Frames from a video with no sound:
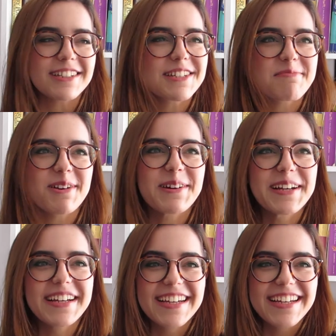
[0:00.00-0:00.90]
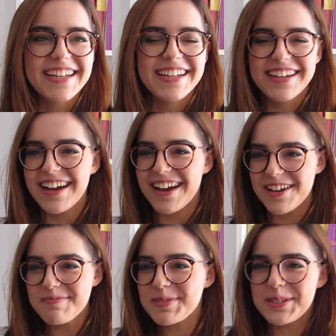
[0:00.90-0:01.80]
Expo.
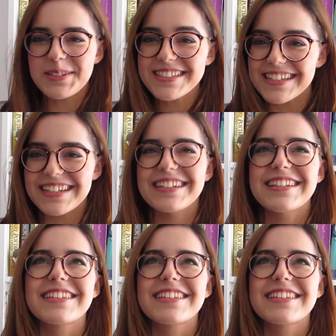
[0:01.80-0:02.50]
I'm so excited.